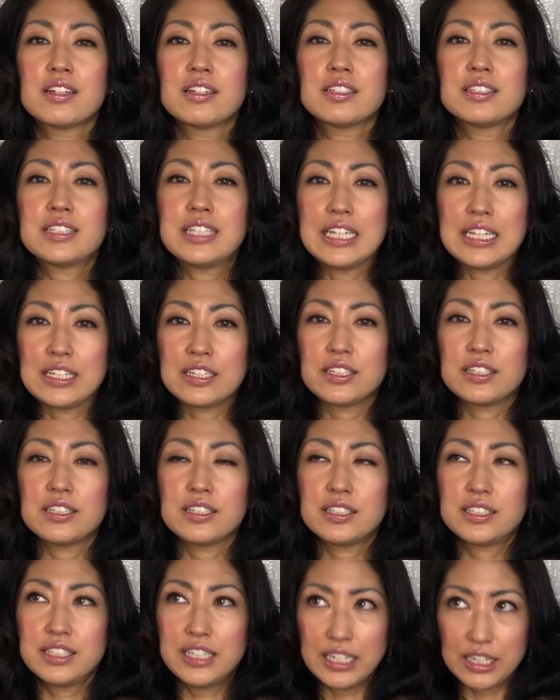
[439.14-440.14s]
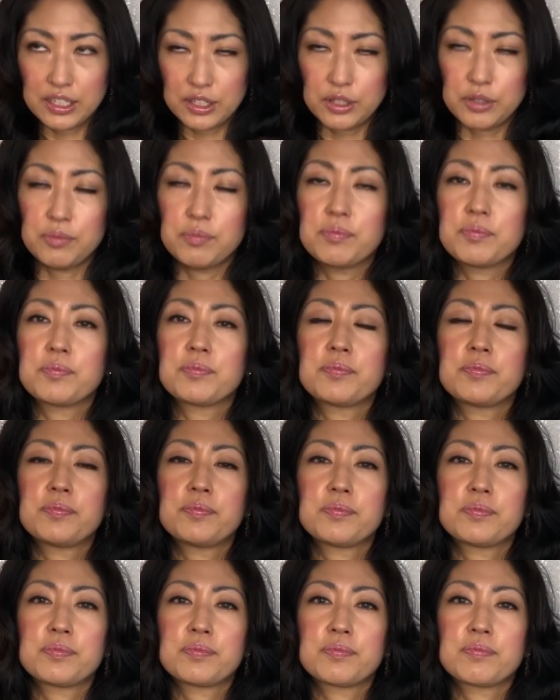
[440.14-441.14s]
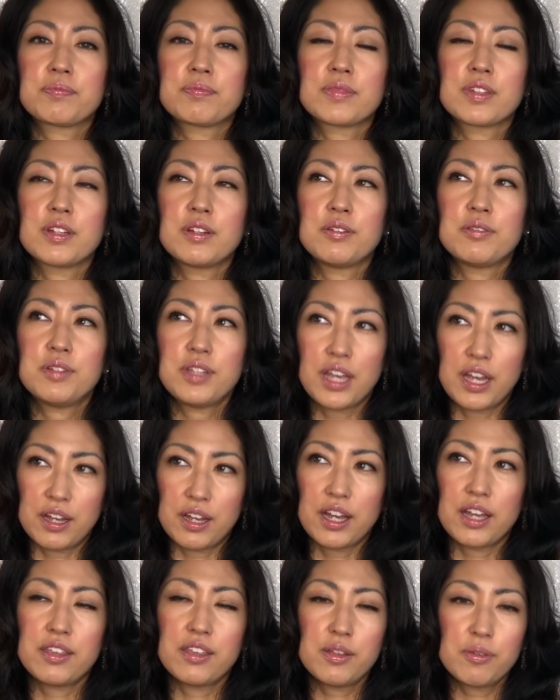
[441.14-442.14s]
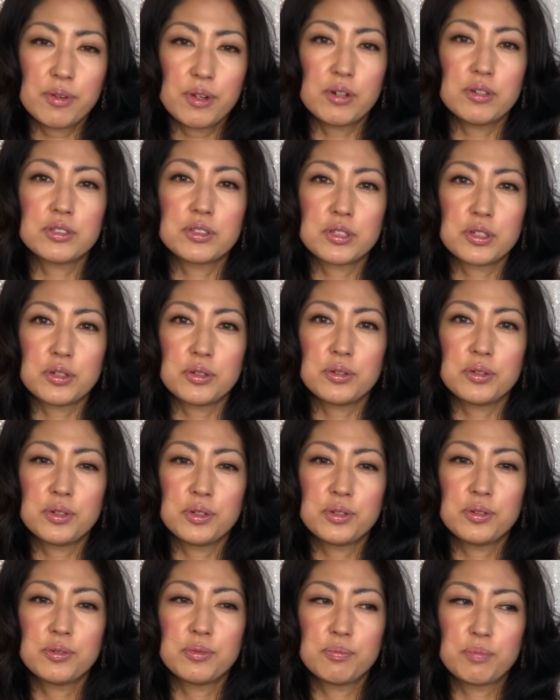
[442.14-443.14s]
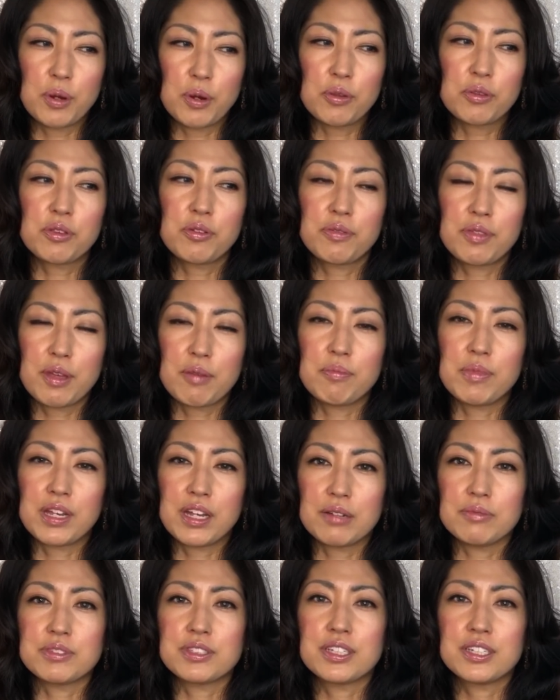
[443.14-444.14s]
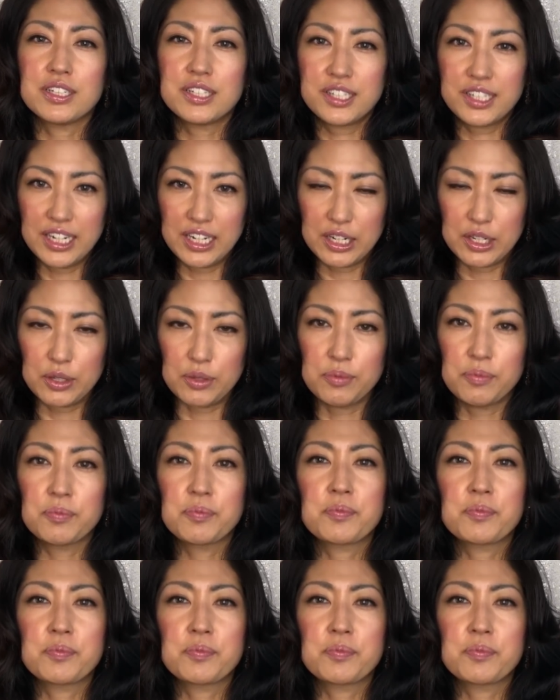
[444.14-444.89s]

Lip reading: Sink. Yeah, I think both of them becomes shink.